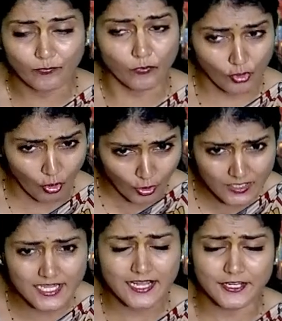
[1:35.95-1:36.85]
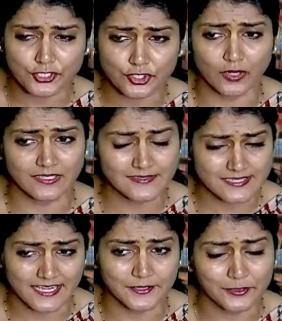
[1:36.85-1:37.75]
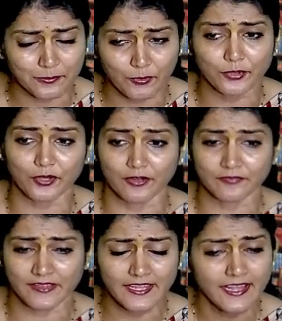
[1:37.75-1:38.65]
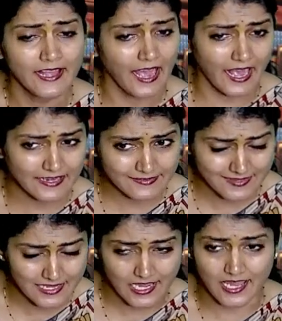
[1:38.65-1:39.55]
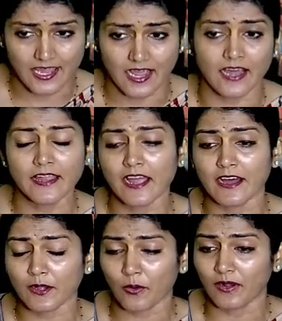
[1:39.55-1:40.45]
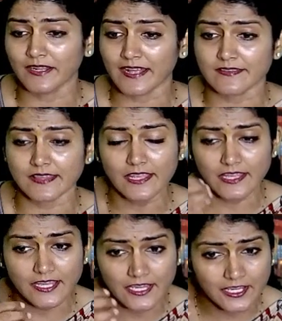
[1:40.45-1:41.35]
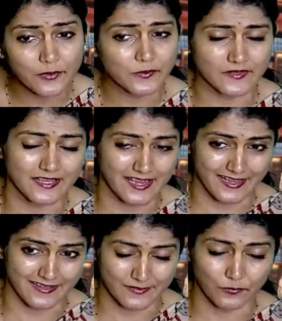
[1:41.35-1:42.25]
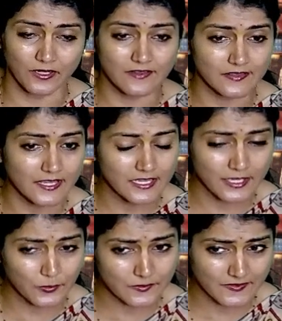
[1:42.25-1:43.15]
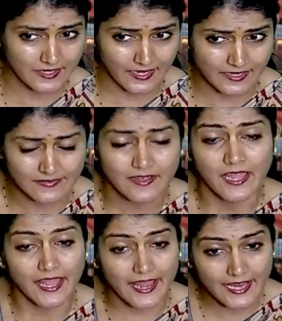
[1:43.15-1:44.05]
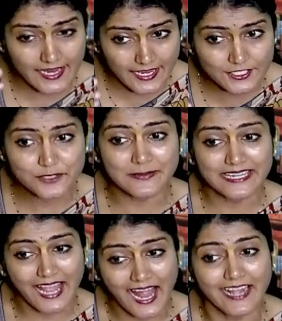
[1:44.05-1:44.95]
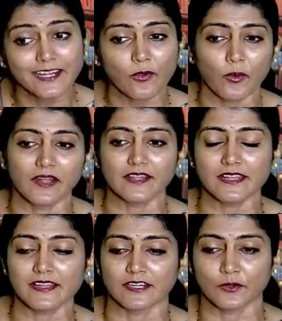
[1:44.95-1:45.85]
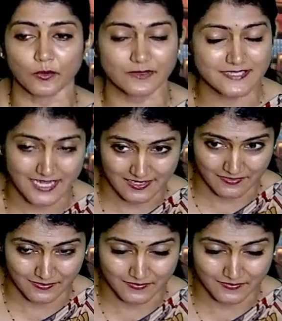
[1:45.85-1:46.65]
Auditing and Assurance Standard Board of the ICAI, are called as the EQCS. What is EQCS? Engagement and Quality Control Standards.